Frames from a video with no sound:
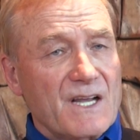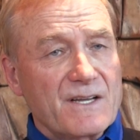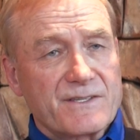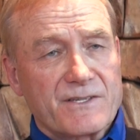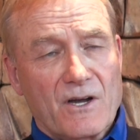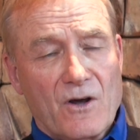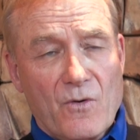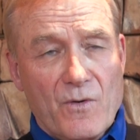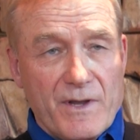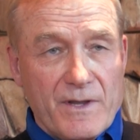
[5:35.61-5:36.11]

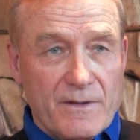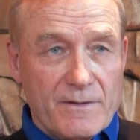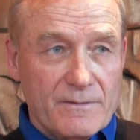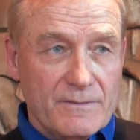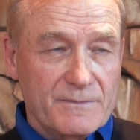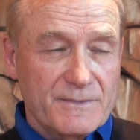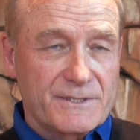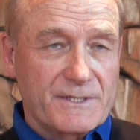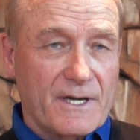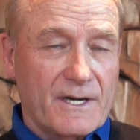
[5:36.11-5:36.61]
So we
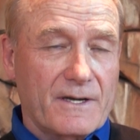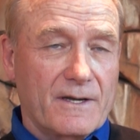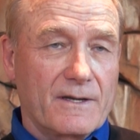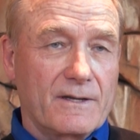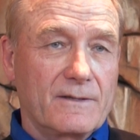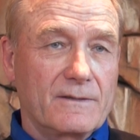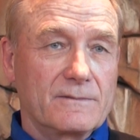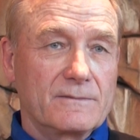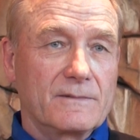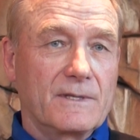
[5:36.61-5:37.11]
stuck
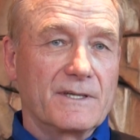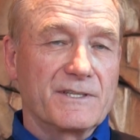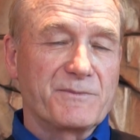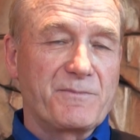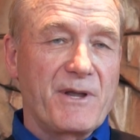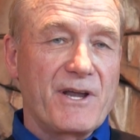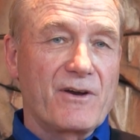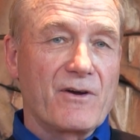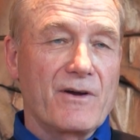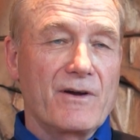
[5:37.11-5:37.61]
a, a
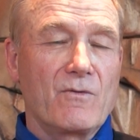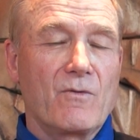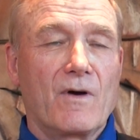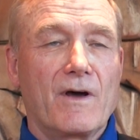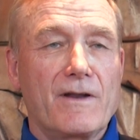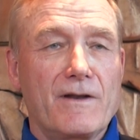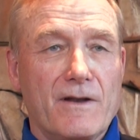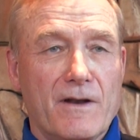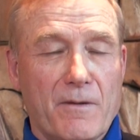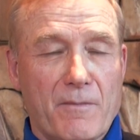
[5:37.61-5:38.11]
speaker in
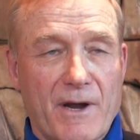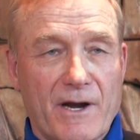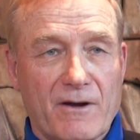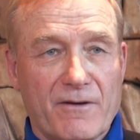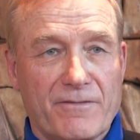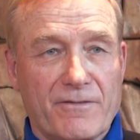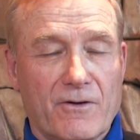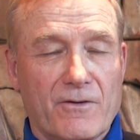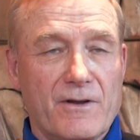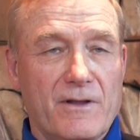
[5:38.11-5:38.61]
one and a
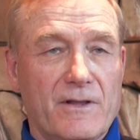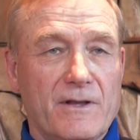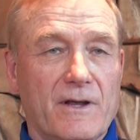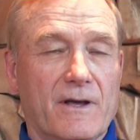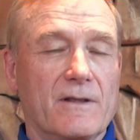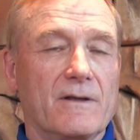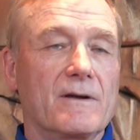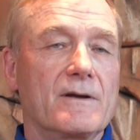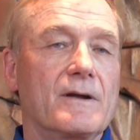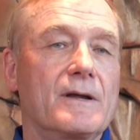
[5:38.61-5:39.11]
microphone in the
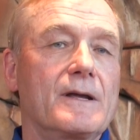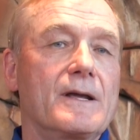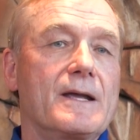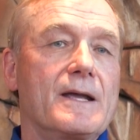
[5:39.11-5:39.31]
other,